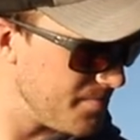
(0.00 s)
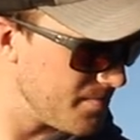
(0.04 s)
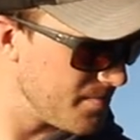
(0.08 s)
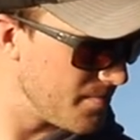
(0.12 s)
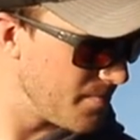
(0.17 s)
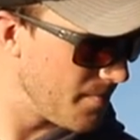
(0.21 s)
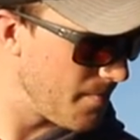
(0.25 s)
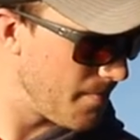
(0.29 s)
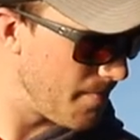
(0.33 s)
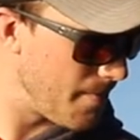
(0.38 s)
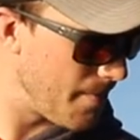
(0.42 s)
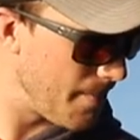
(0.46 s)

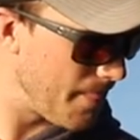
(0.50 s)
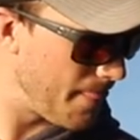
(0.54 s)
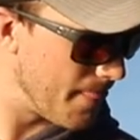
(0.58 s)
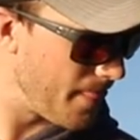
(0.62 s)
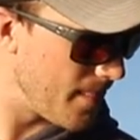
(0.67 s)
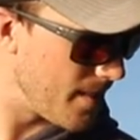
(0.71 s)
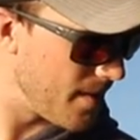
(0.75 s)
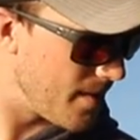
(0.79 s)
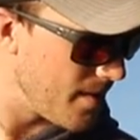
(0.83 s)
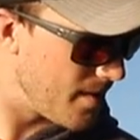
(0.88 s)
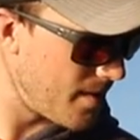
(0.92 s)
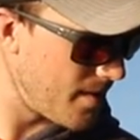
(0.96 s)

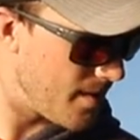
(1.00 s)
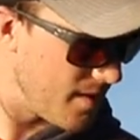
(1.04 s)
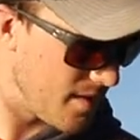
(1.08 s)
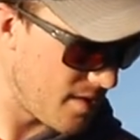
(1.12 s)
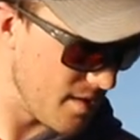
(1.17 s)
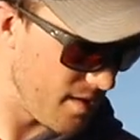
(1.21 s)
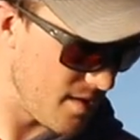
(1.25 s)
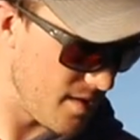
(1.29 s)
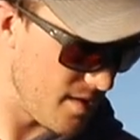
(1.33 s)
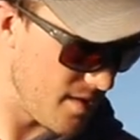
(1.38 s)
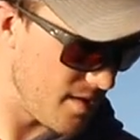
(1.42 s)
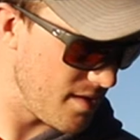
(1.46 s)

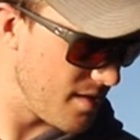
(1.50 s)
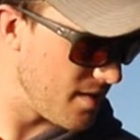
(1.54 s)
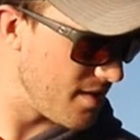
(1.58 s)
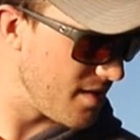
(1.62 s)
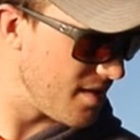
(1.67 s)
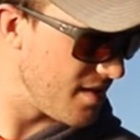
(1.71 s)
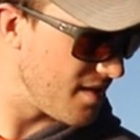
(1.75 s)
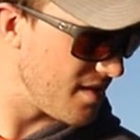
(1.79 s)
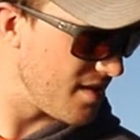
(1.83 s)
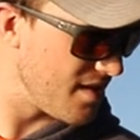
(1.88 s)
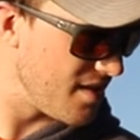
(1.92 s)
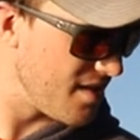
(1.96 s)

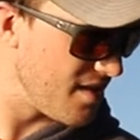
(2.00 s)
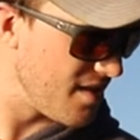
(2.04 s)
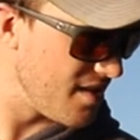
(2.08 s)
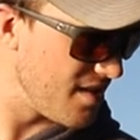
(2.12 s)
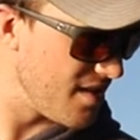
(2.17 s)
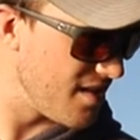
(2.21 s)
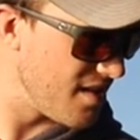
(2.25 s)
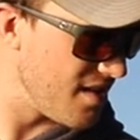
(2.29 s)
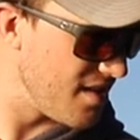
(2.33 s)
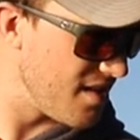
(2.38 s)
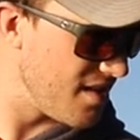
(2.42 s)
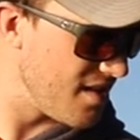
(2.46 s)

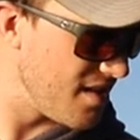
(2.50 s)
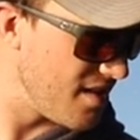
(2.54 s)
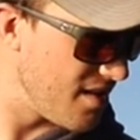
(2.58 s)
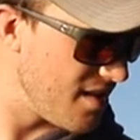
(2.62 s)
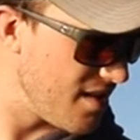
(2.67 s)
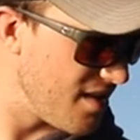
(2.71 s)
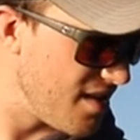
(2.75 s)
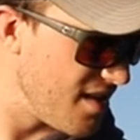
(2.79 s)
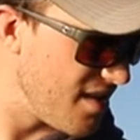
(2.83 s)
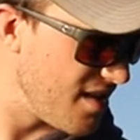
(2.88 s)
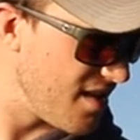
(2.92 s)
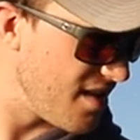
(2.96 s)

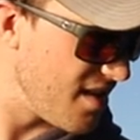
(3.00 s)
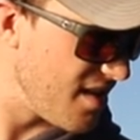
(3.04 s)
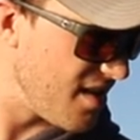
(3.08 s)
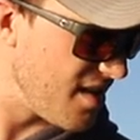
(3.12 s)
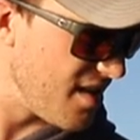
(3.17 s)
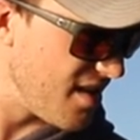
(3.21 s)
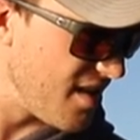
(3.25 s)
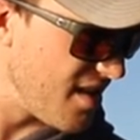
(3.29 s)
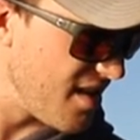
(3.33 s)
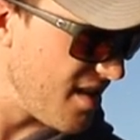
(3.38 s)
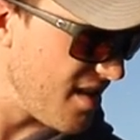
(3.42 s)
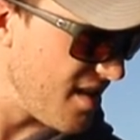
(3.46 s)

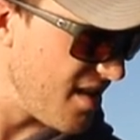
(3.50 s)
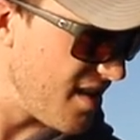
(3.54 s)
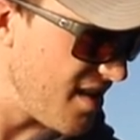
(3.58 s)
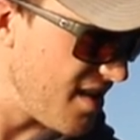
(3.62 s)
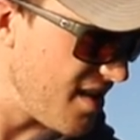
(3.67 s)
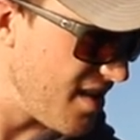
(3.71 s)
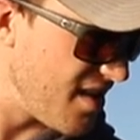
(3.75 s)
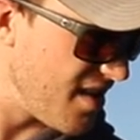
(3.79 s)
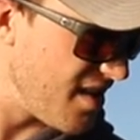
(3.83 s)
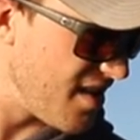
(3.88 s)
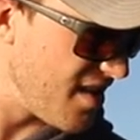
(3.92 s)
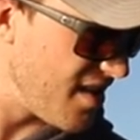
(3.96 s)

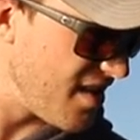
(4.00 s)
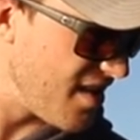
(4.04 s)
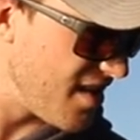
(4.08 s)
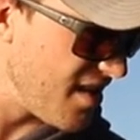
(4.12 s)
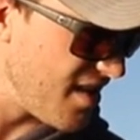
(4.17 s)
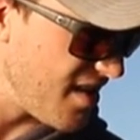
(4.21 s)
Nothing is said.